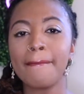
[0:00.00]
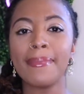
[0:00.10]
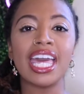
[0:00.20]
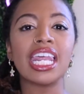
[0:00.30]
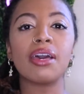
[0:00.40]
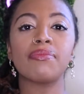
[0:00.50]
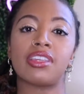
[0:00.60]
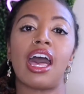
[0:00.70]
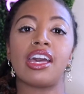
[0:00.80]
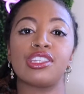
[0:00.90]

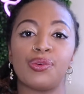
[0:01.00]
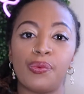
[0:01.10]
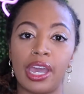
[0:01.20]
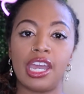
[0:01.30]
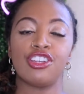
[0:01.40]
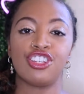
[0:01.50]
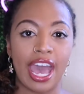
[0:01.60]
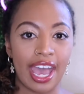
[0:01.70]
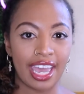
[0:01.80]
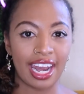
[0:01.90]
medium-sized weight
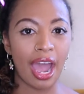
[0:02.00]
jacket.